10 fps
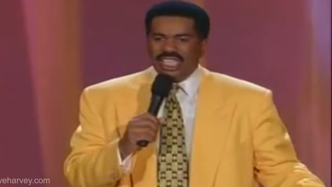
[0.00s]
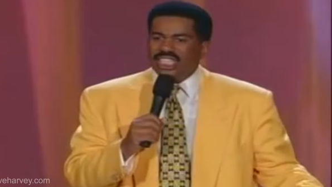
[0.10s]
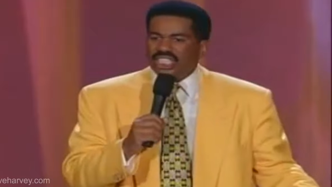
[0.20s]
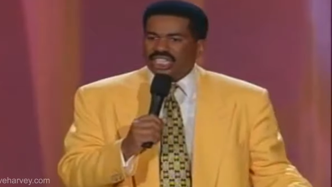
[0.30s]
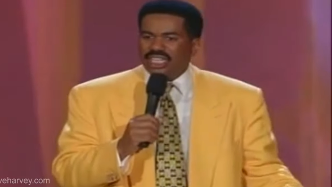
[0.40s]

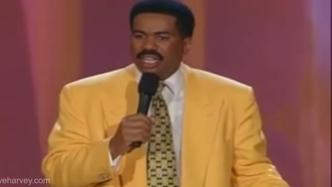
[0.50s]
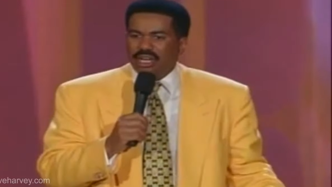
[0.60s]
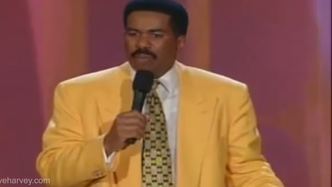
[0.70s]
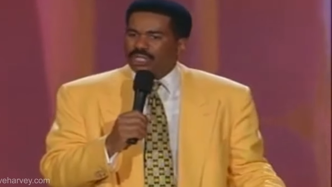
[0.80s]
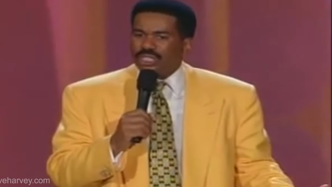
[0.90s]
instantly
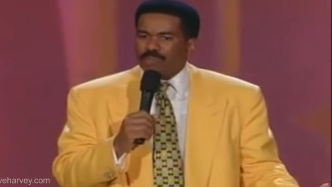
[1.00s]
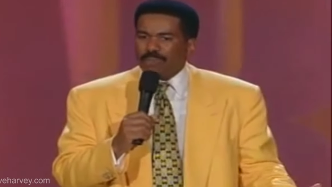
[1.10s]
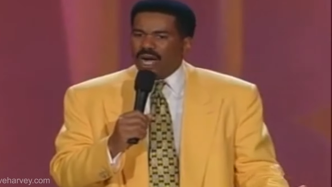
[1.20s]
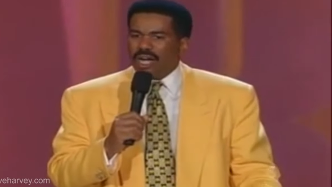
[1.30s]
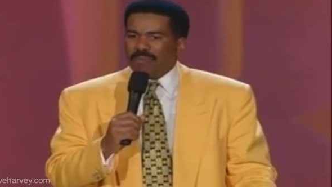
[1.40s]
put the
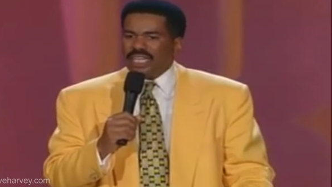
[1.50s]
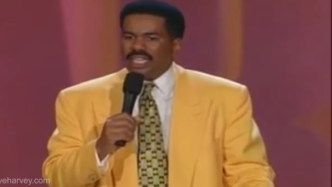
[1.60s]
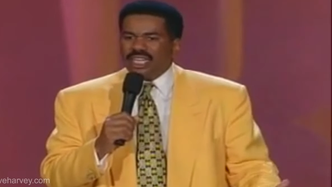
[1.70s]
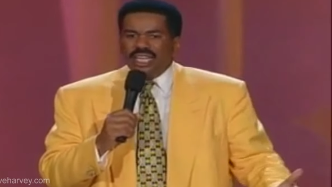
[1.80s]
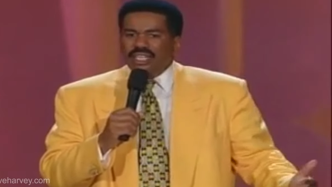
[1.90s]
spark back
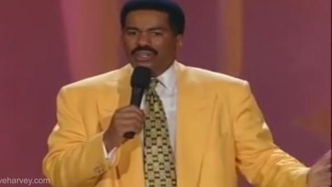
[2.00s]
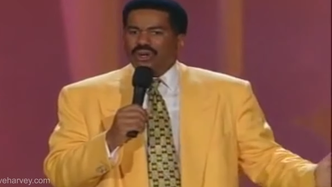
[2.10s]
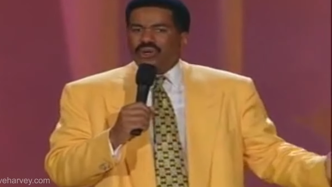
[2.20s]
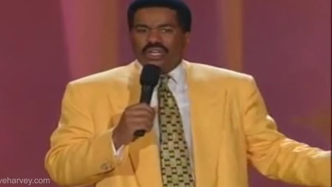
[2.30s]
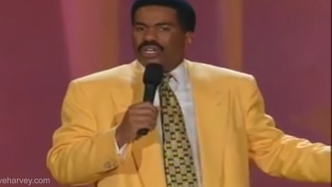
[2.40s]
in it. You
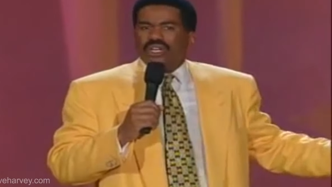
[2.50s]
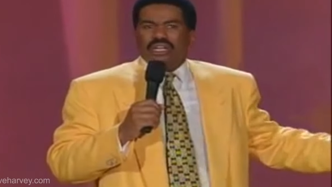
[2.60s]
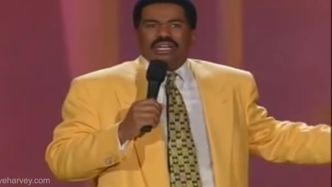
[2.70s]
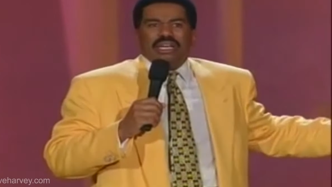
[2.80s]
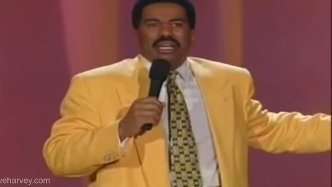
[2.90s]
know,
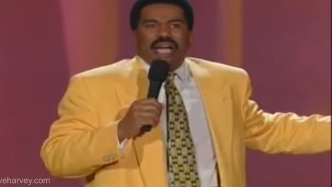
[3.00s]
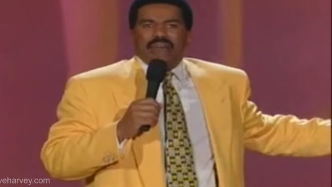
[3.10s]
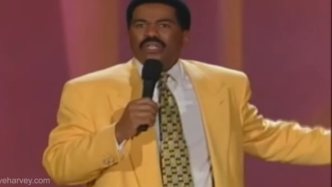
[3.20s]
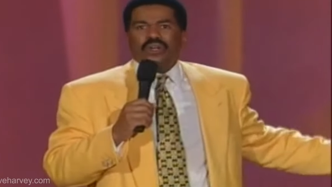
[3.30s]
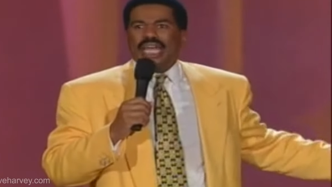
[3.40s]
I
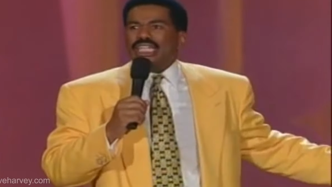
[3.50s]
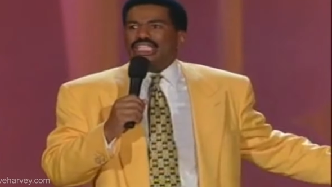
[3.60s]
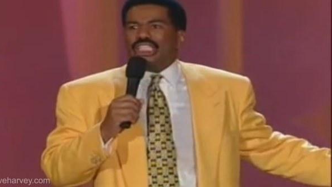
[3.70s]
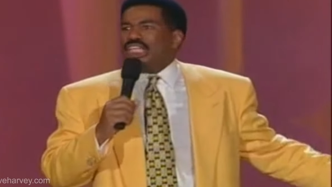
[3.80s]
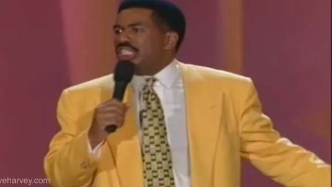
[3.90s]
mean, you know, like a
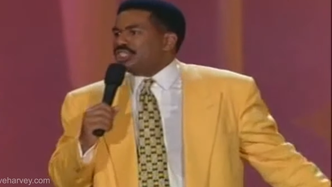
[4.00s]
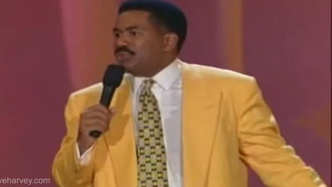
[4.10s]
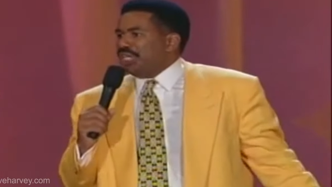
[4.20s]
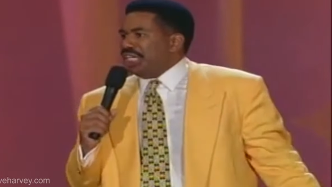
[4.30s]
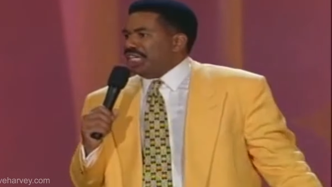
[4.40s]
G
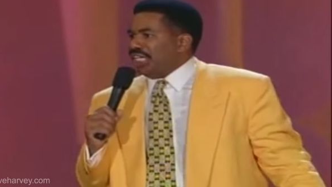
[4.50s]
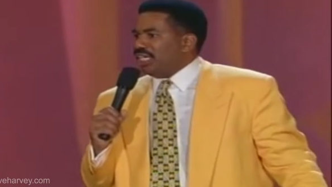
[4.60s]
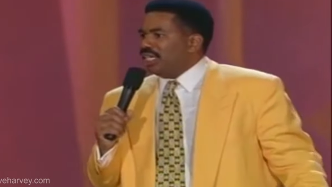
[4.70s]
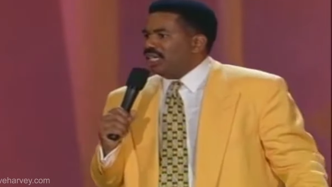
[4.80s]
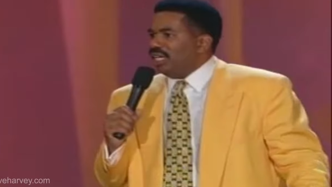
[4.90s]
string.
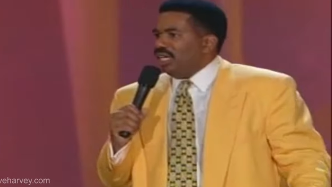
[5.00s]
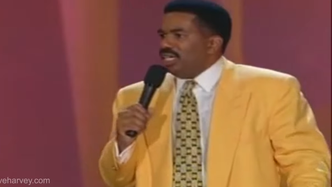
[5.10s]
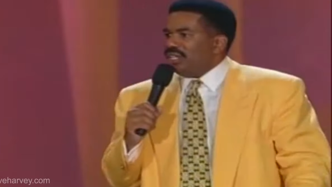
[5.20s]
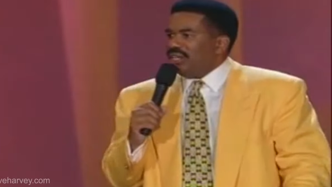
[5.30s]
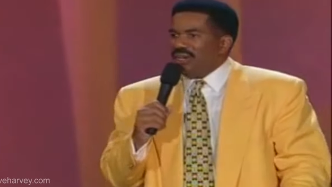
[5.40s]

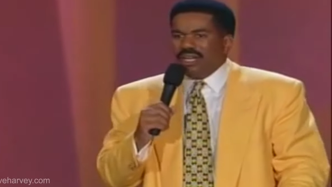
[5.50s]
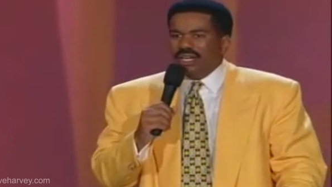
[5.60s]
You know,